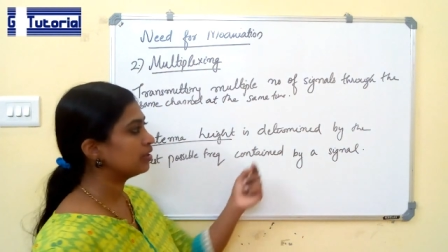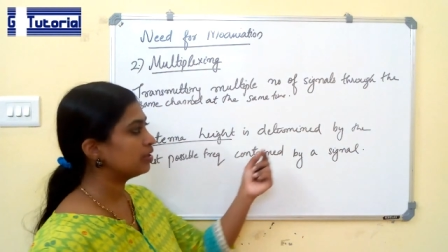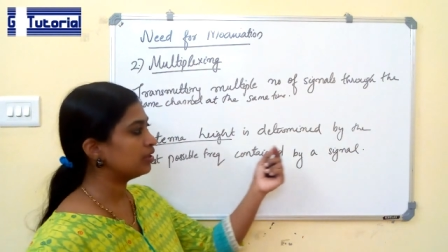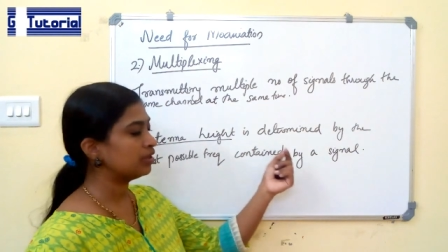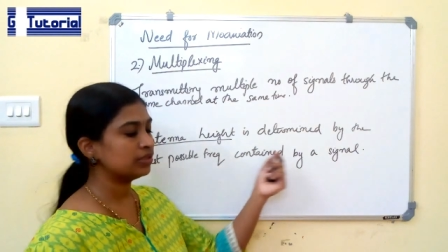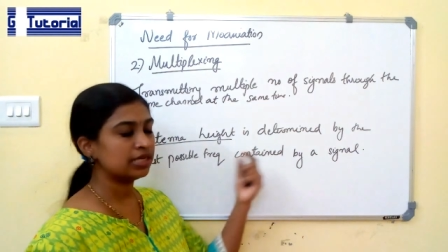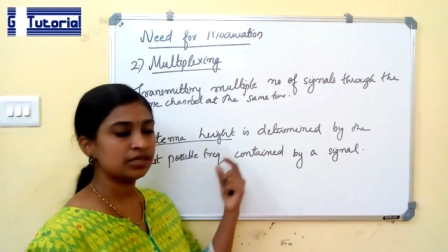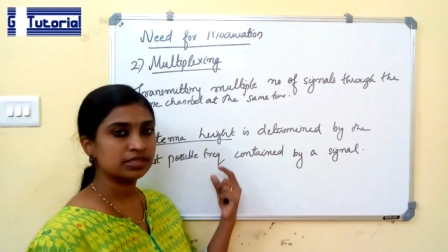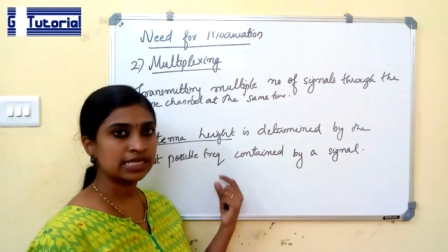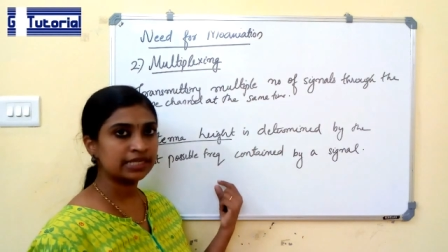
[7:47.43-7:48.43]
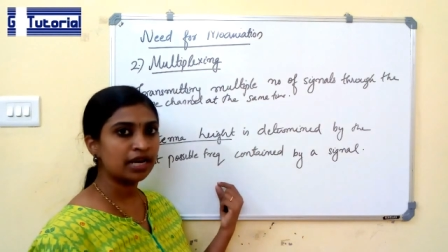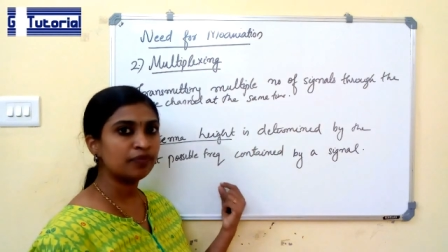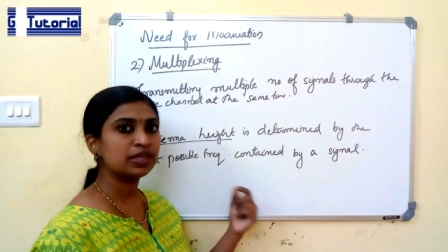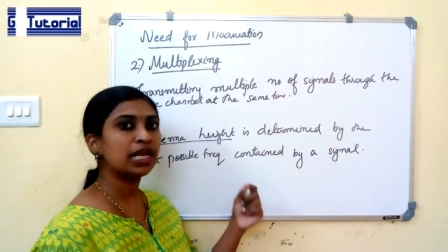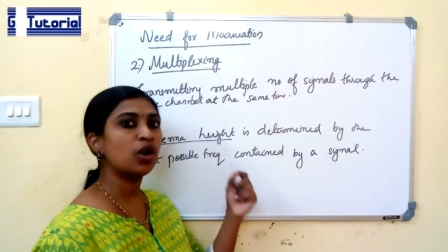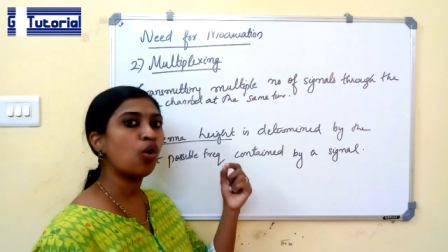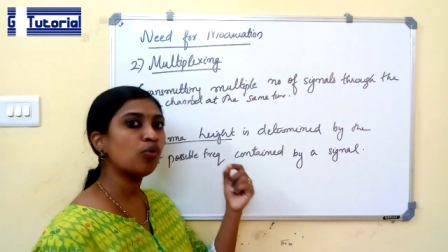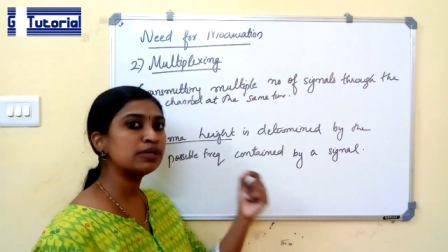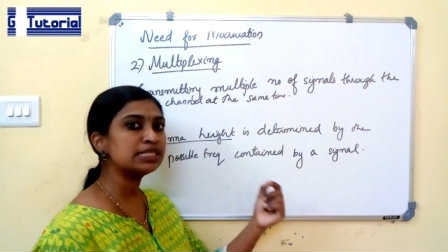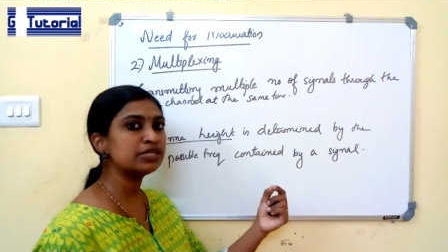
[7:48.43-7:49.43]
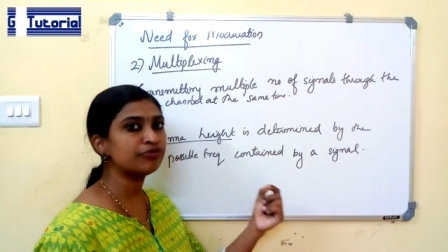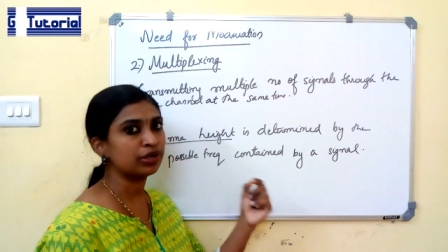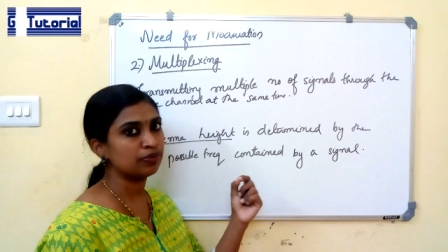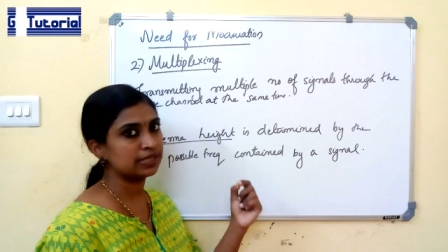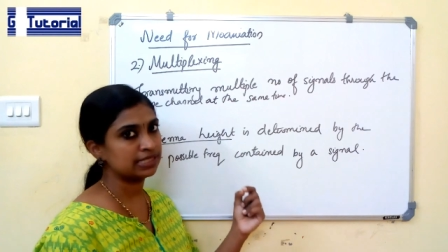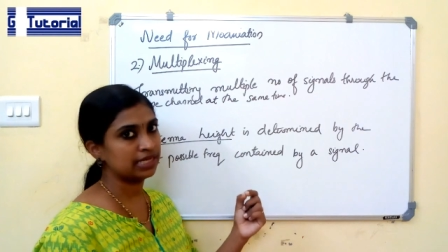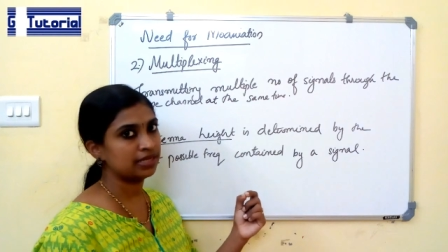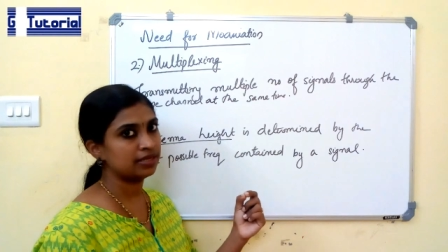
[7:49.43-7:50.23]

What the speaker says: the signal with the lowest frequency.